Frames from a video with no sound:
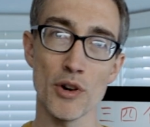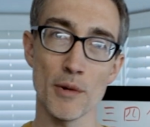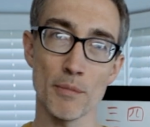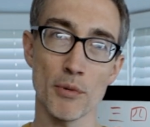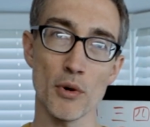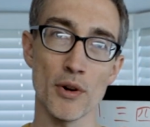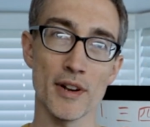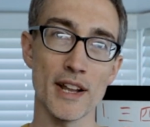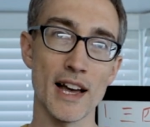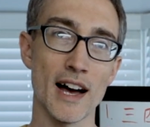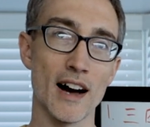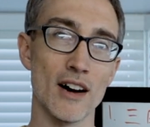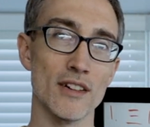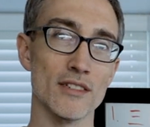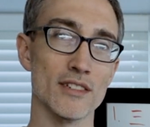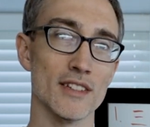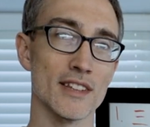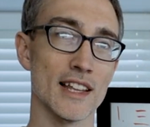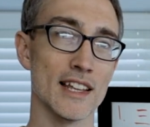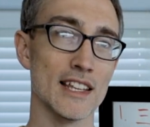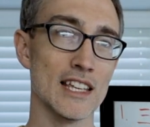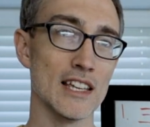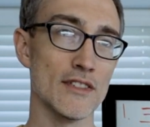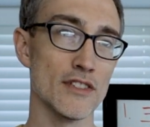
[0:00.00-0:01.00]
want to point
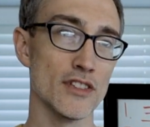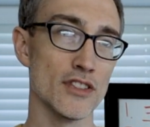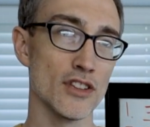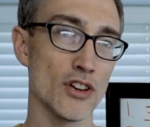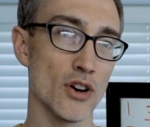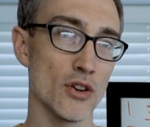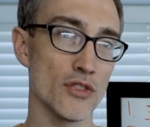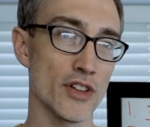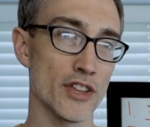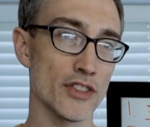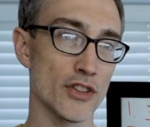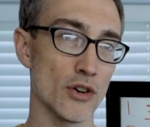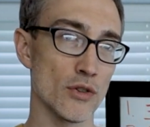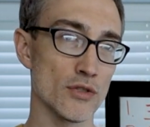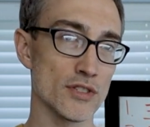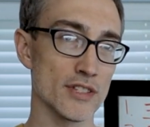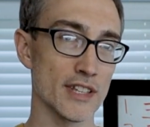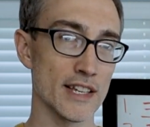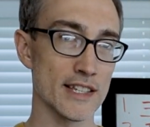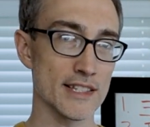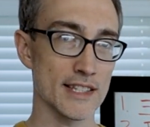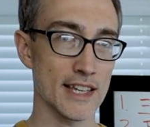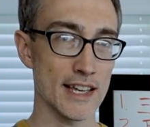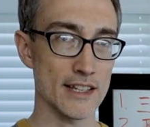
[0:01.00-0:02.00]
out that even though that those
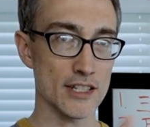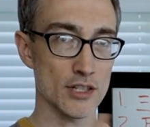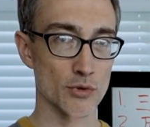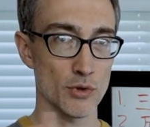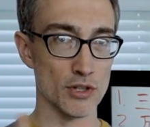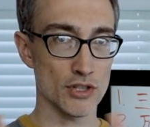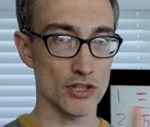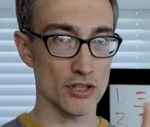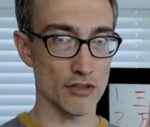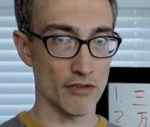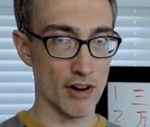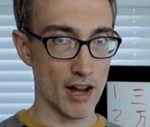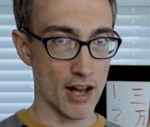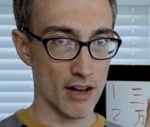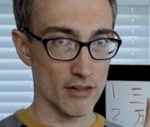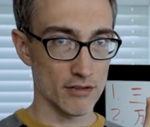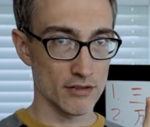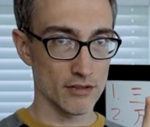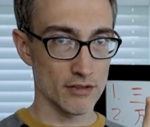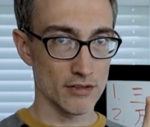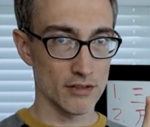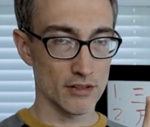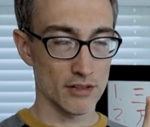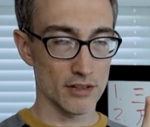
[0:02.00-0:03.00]
things get switched
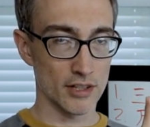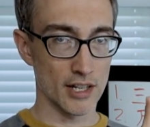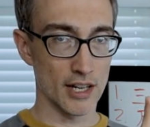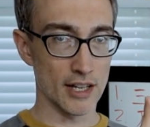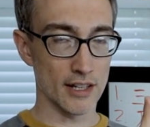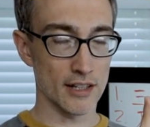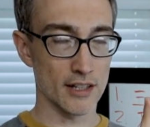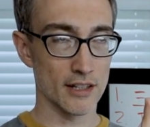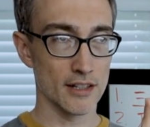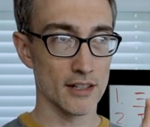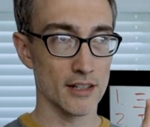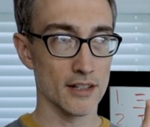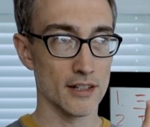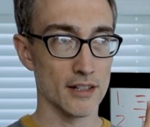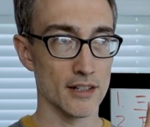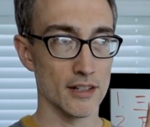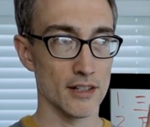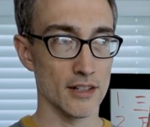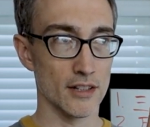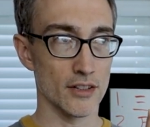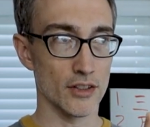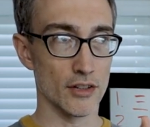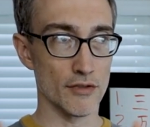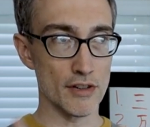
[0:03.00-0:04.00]
around, like
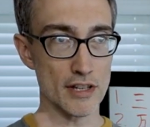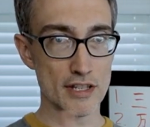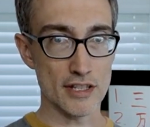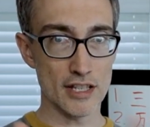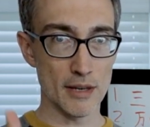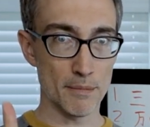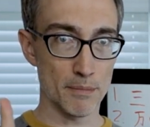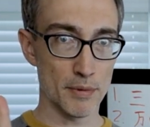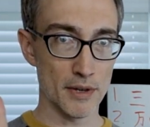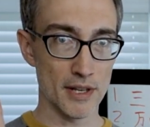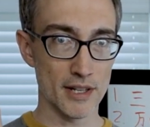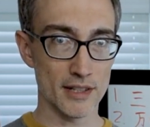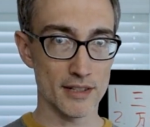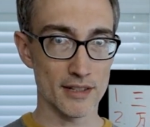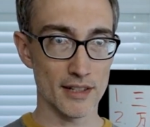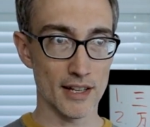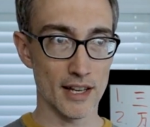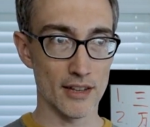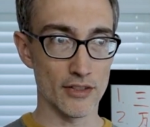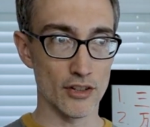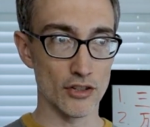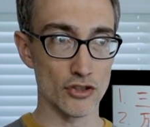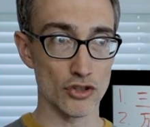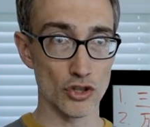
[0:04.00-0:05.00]
the recipient
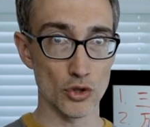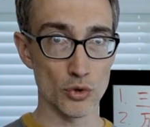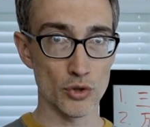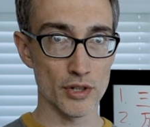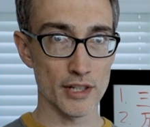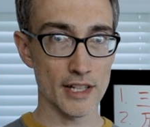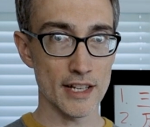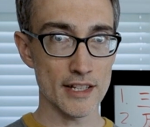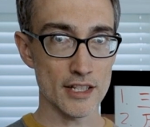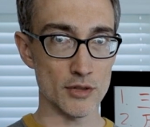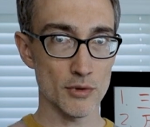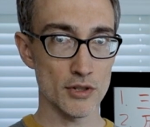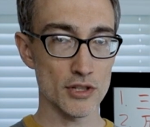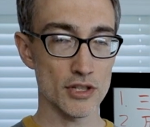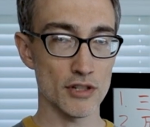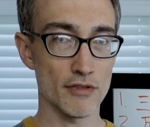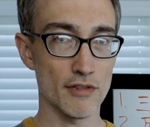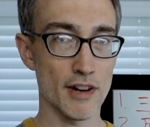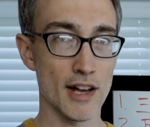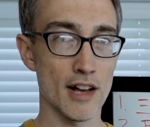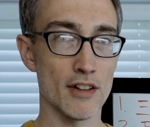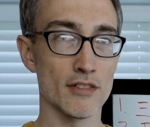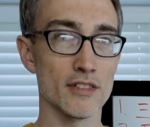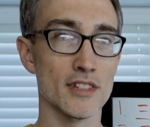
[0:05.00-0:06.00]
and the doer get switched
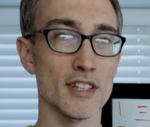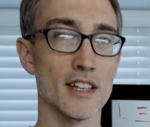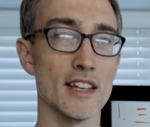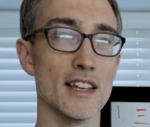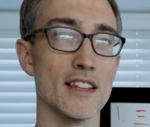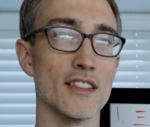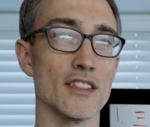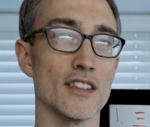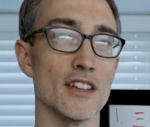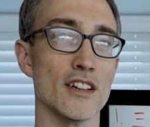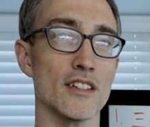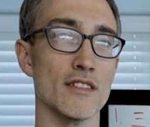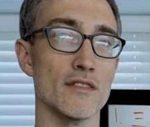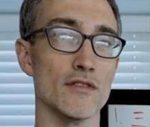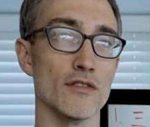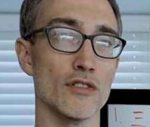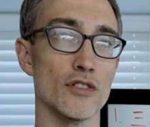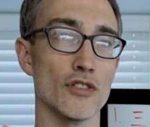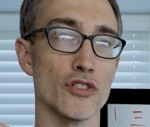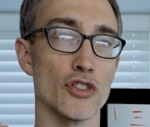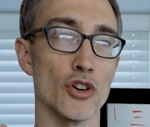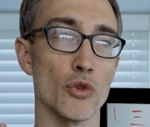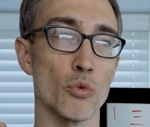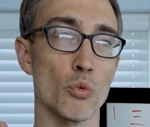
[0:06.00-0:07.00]
around,
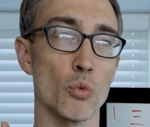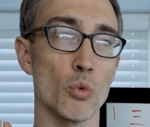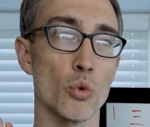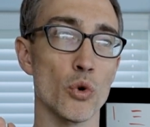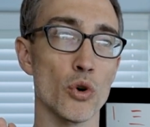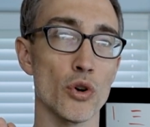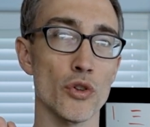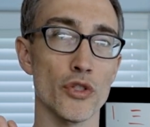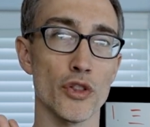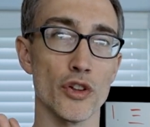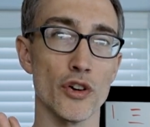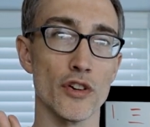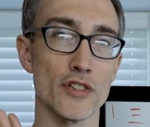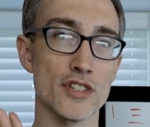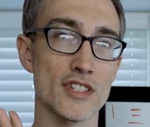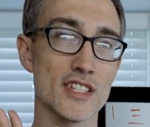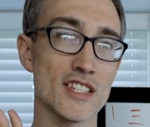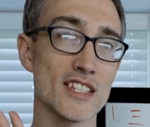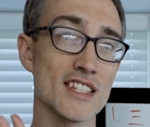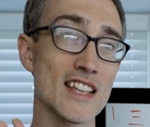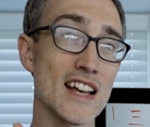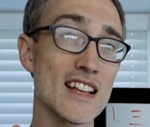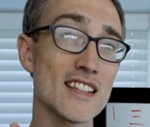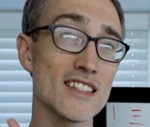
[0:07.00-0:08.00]
the
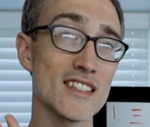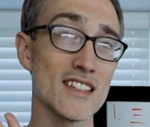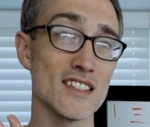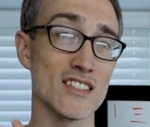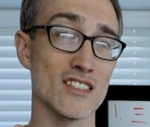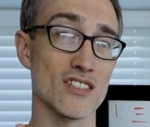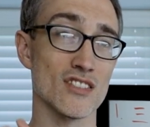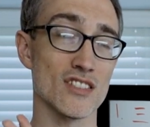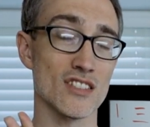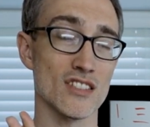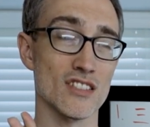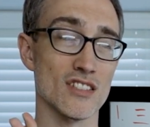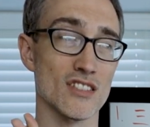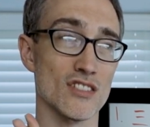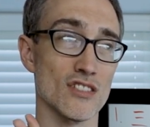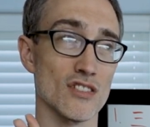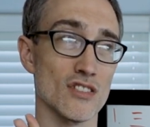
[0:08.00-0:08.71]
sentence